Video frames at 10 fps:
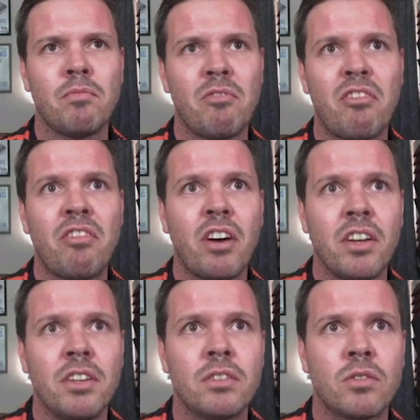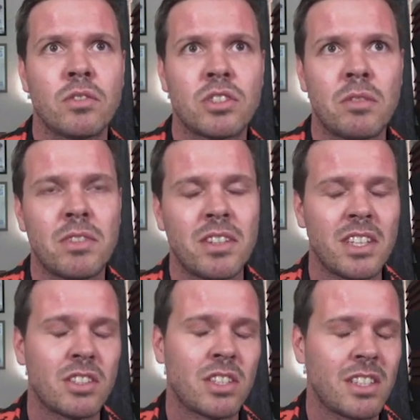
fun or something that